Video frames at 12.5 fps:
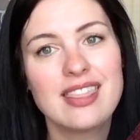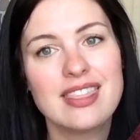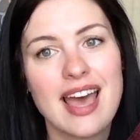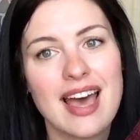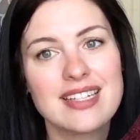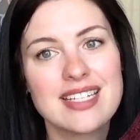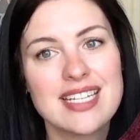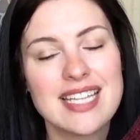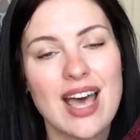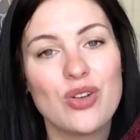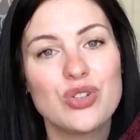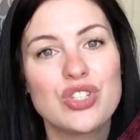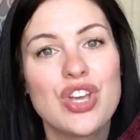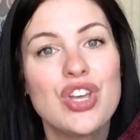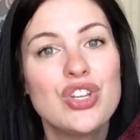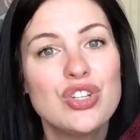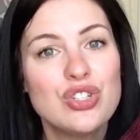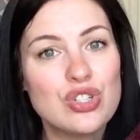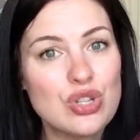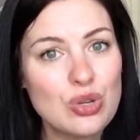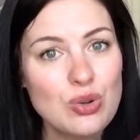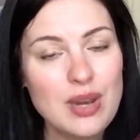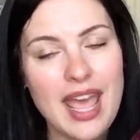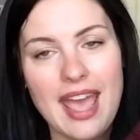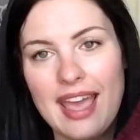that is out
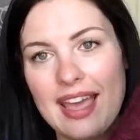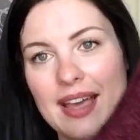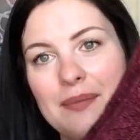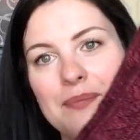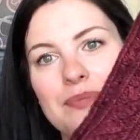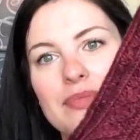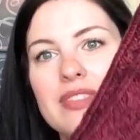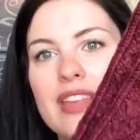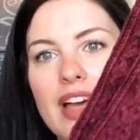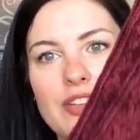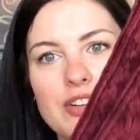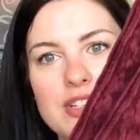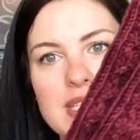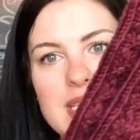today. Another